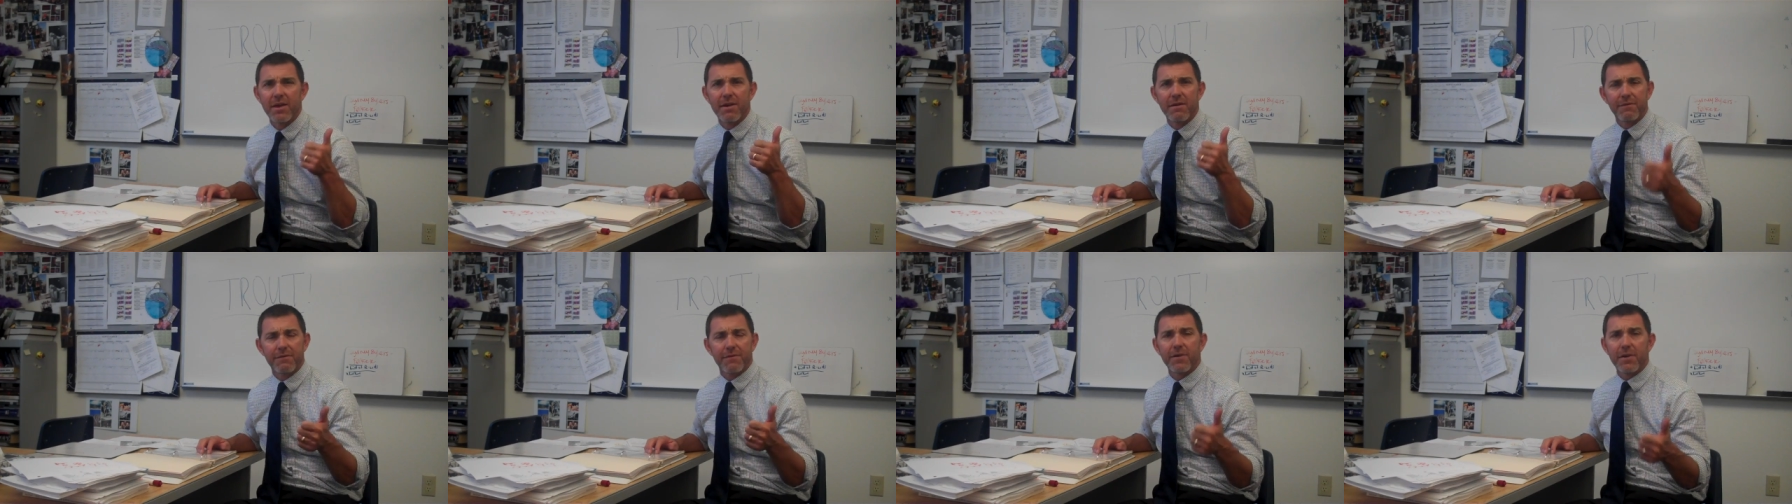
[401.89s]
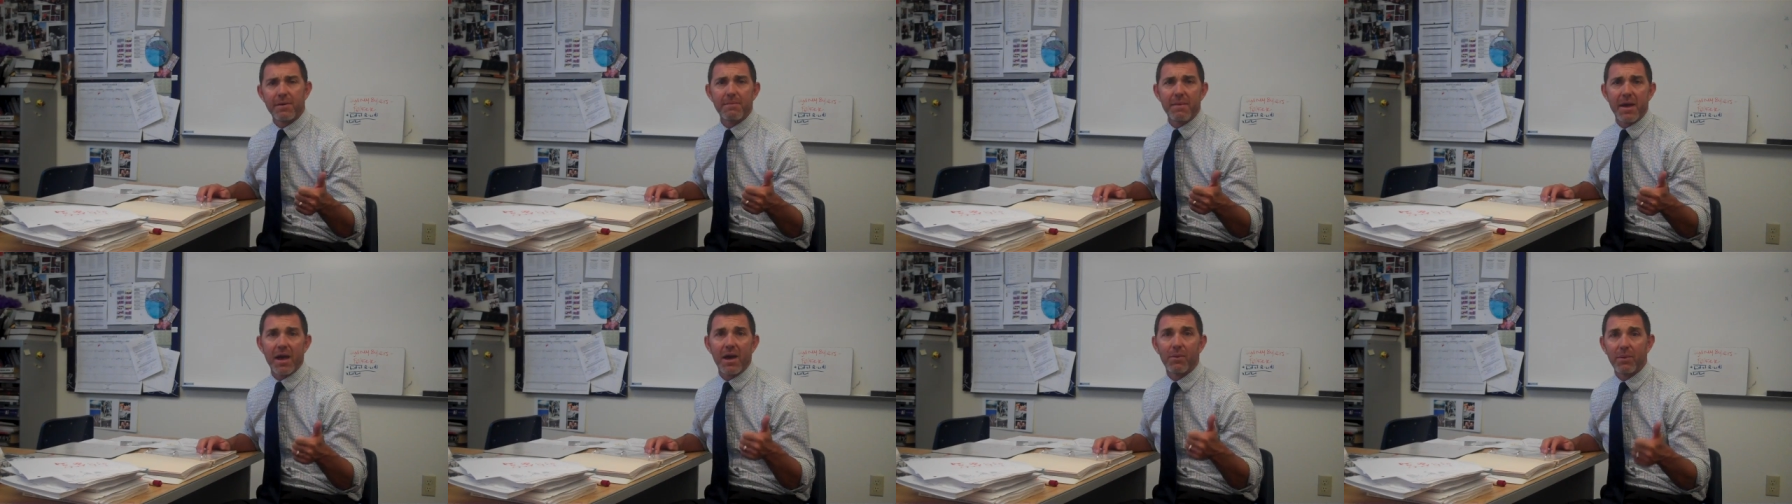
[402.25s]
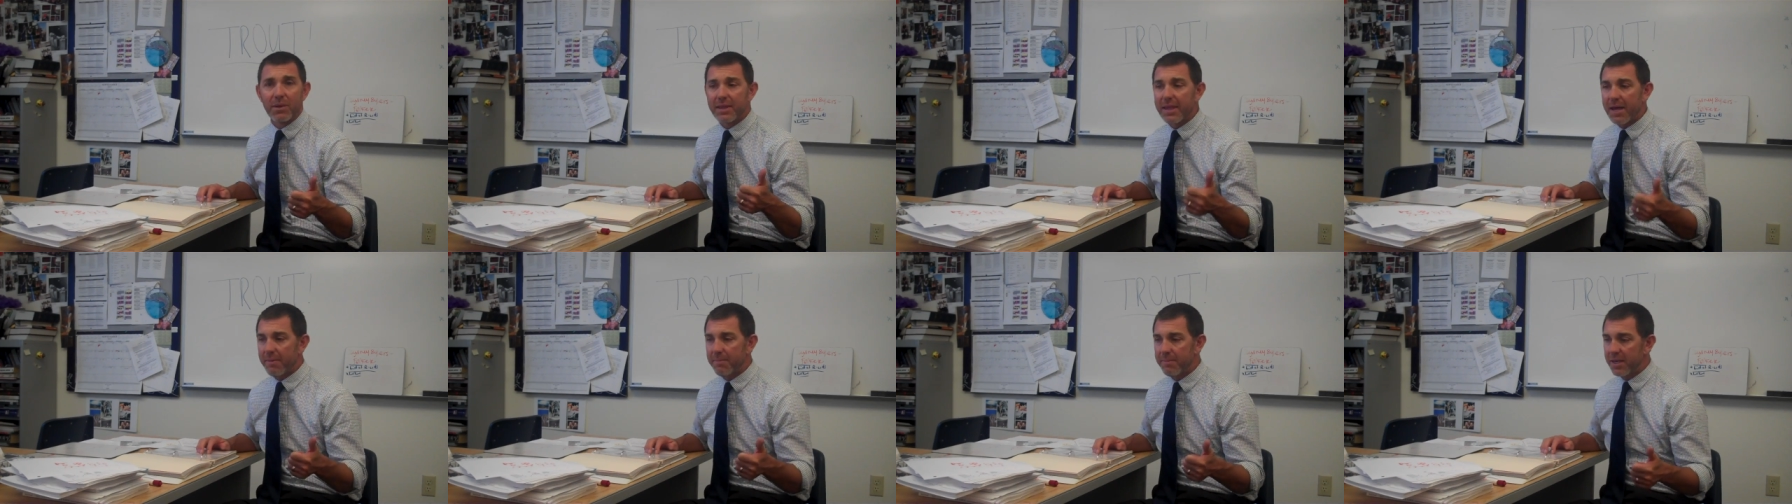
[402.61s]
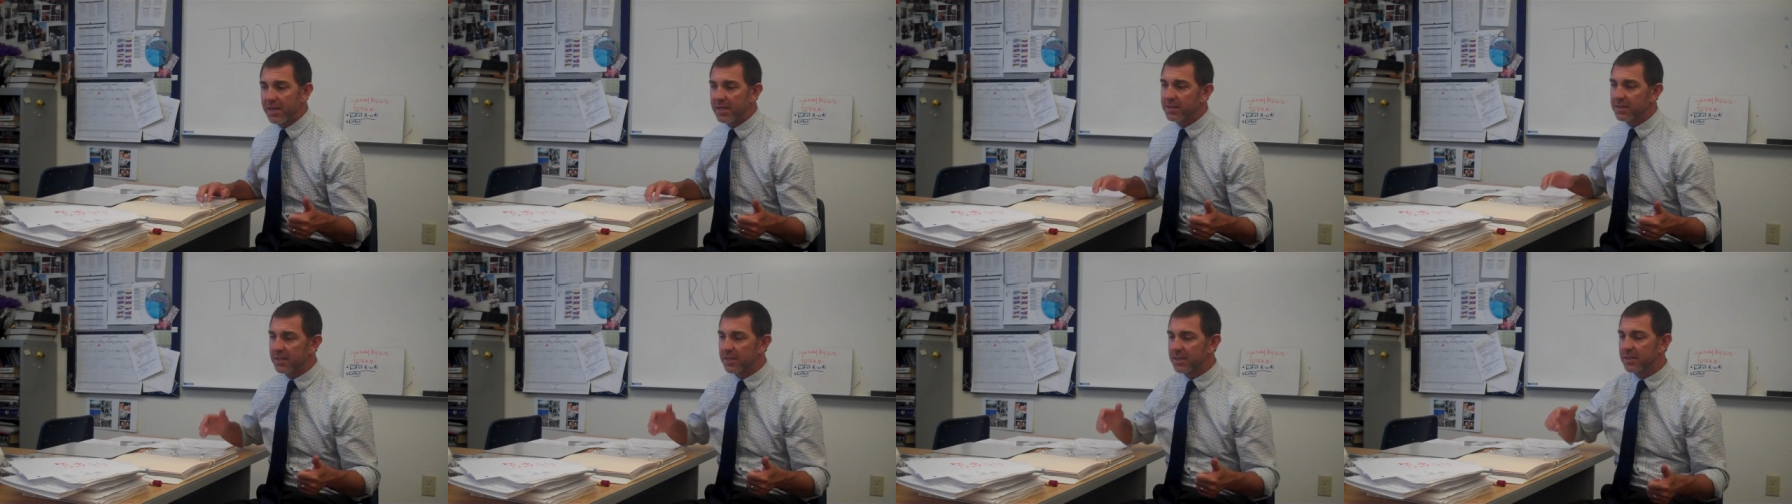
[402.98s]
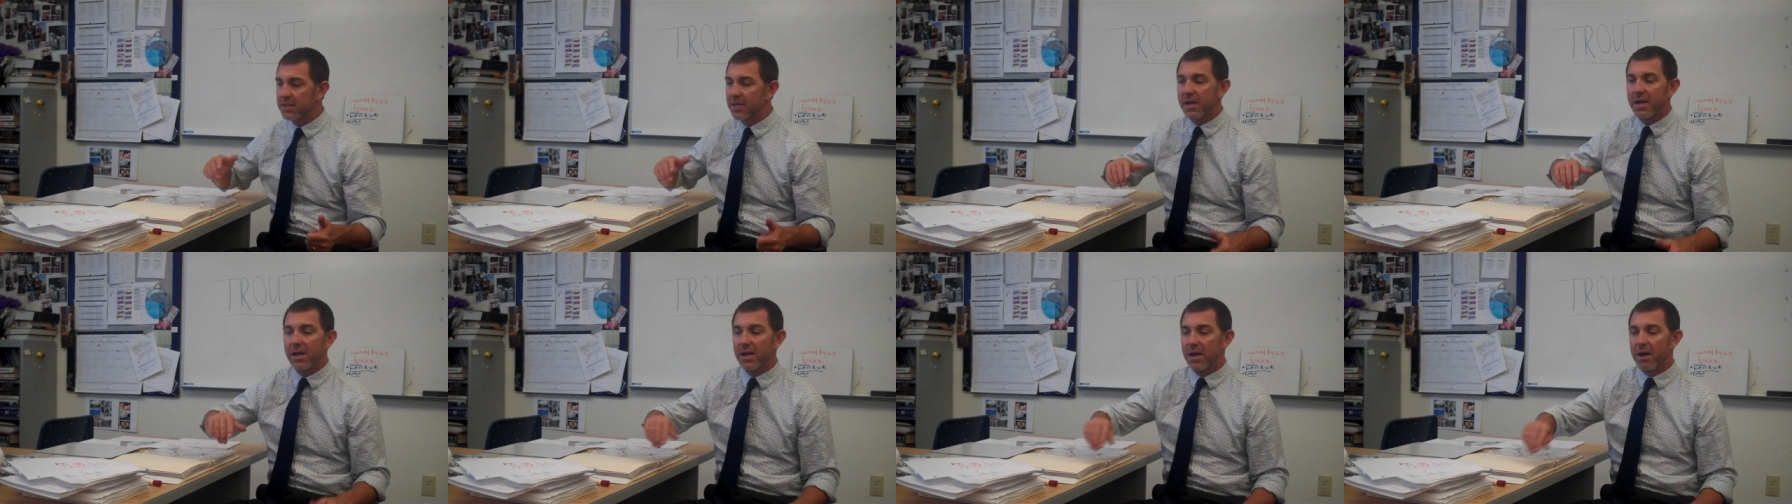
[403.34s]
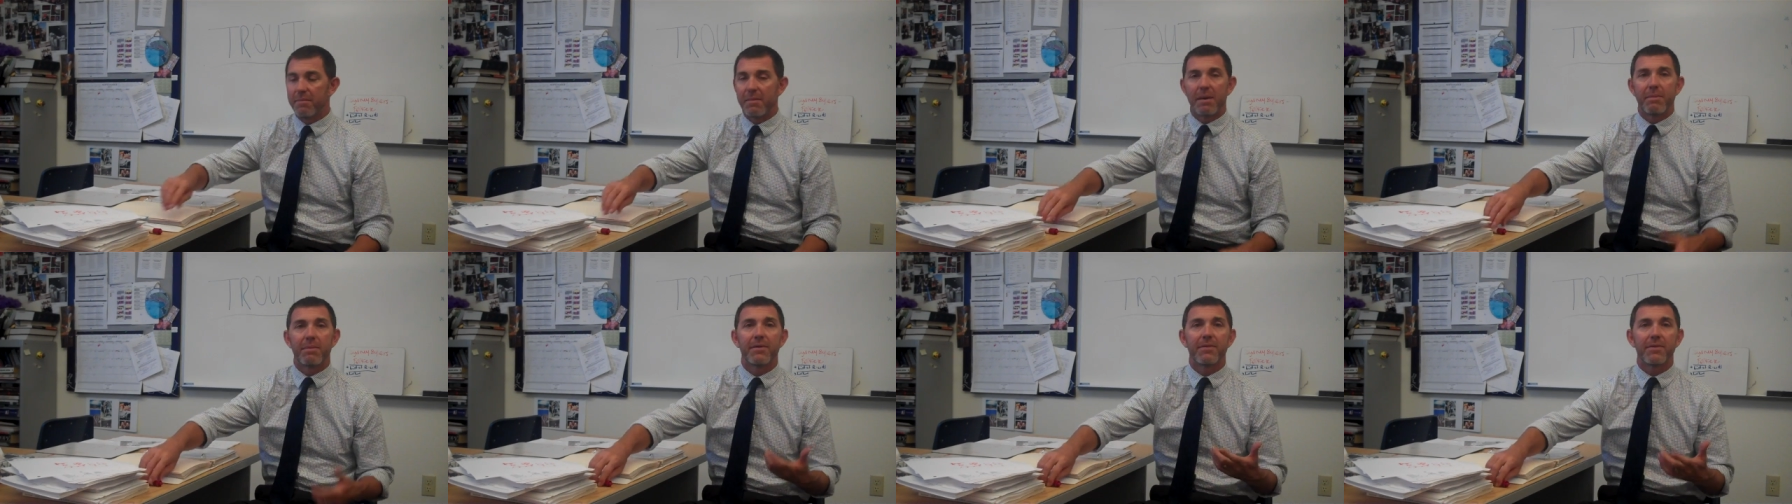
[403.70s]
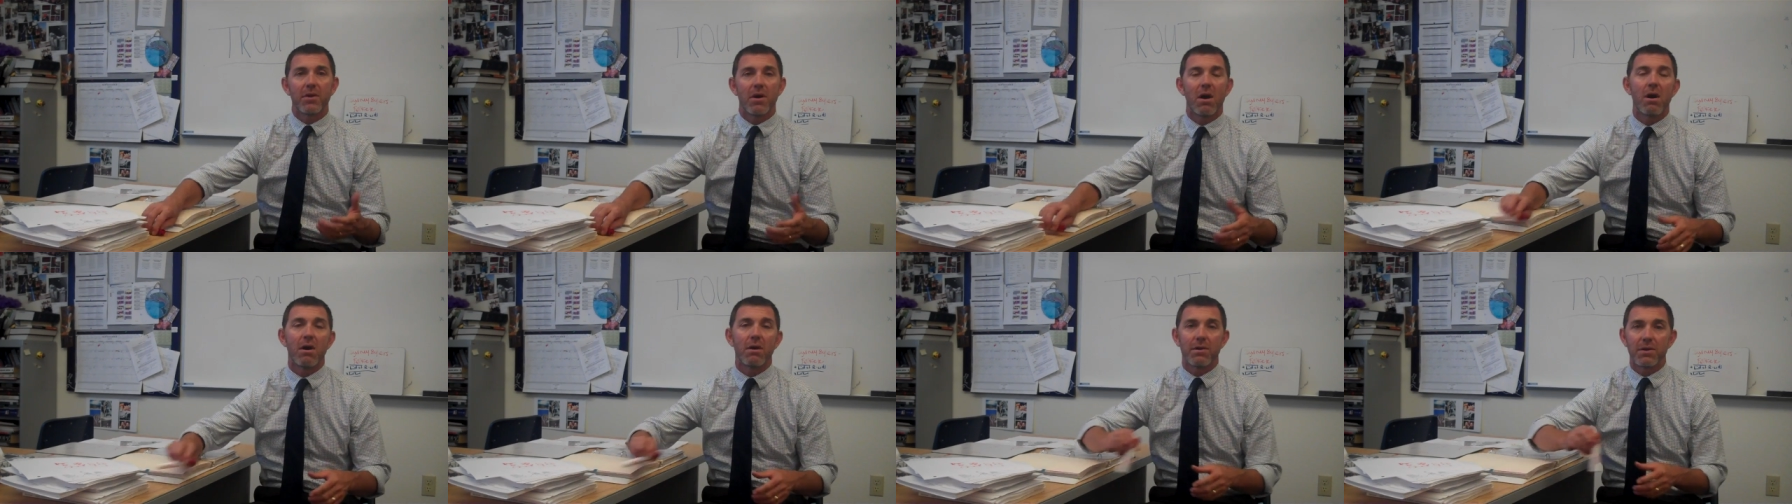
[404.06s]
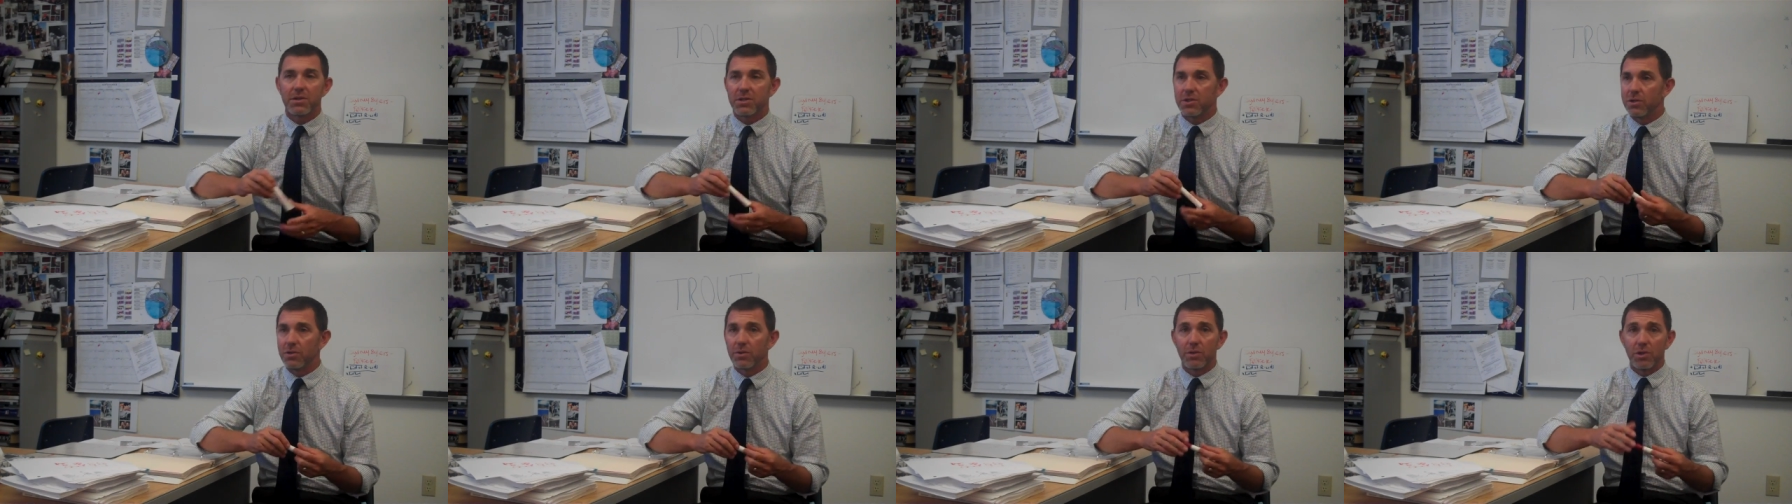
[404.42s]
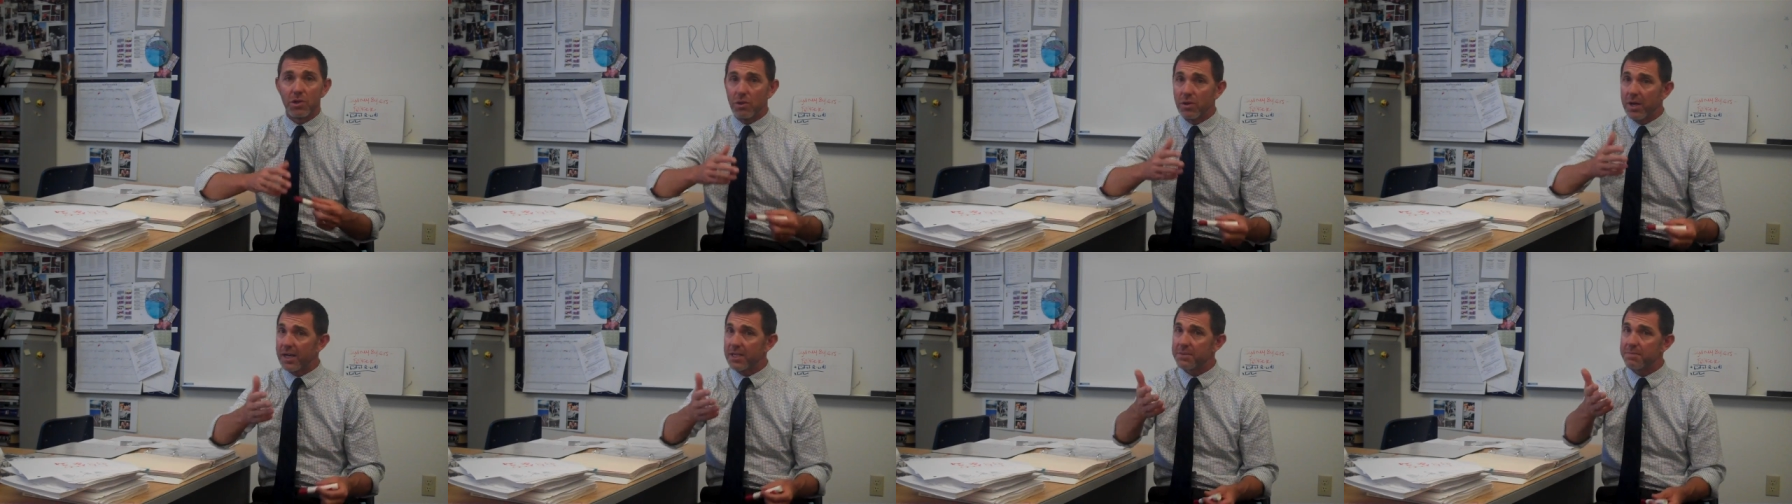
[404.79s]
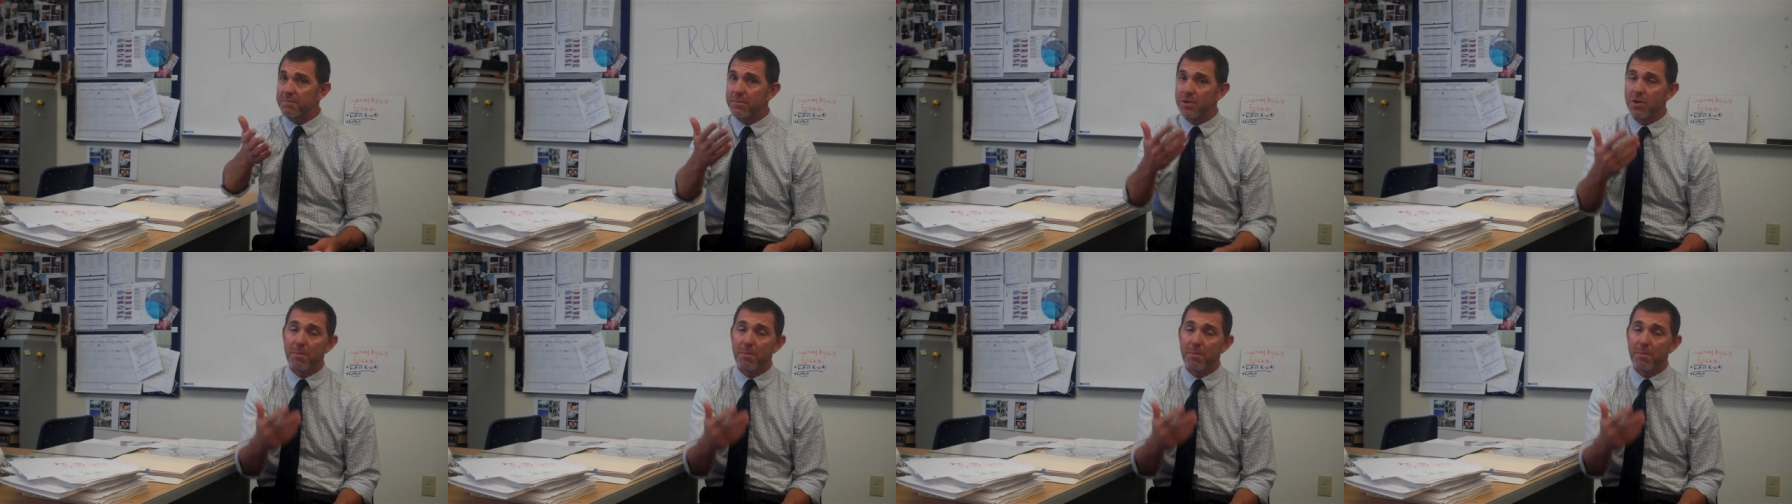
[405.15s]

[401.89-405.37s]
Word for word: Free mail, what that means is a member of Congress, you you guys,